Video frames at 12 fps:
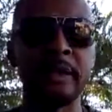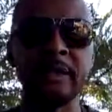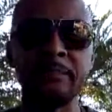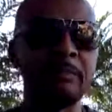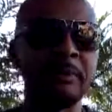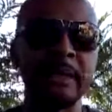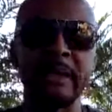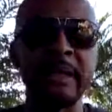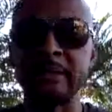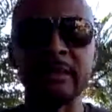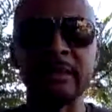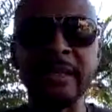
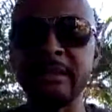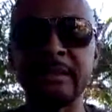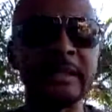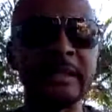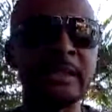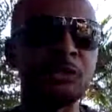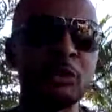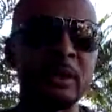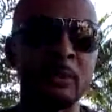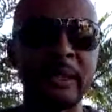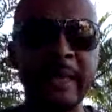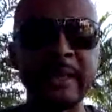to anything that you
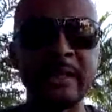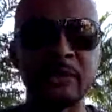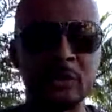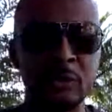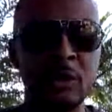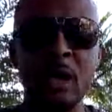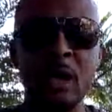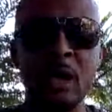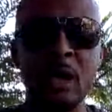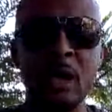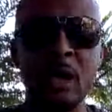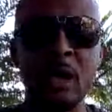can relate it to,
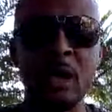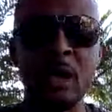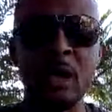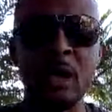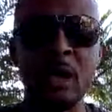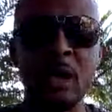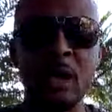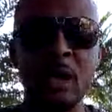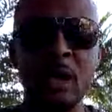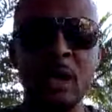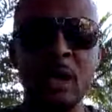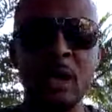whatever speaks to
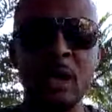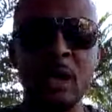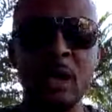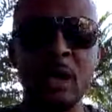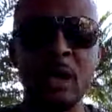you, right?